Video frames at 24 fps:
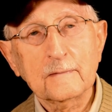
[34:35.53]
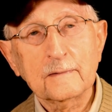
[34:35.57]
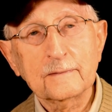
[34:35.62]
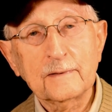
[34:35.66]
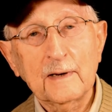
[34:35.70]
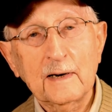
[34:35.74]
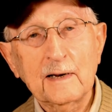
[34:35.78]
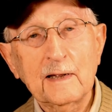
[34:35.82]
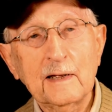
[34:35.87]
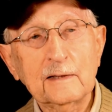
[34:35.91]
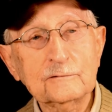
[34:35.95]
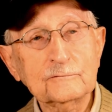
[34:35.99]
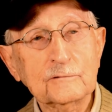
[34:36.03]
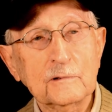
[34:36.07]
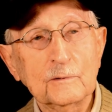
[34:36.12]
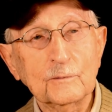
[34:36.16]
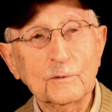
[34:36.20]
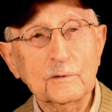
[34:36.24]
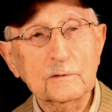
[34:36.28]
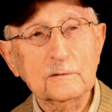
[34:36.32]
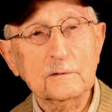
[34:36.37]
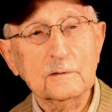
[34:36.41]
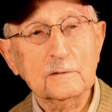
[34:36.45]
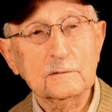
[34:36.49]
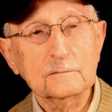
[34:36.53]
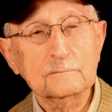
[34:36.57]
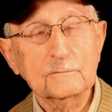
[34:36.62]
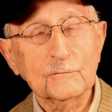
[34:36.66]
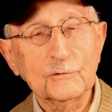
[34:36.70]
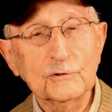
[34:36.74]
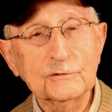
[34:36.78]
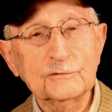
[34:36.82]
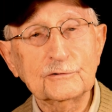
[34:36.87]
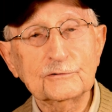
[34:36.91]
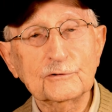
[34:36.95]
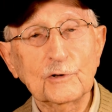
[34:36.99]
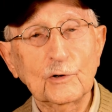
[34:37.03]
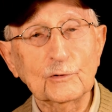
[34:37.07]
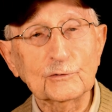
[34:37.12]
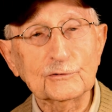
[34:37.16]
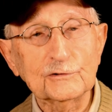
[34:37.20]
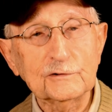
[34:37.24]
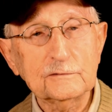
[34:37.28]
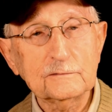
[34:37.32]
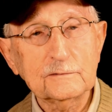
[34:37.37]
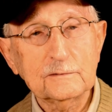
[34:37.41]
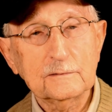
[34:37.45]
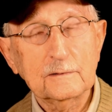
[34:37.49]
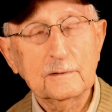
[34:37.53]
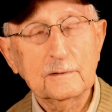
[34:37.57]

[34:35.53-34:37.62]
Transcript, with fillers: I actually was a good soldier,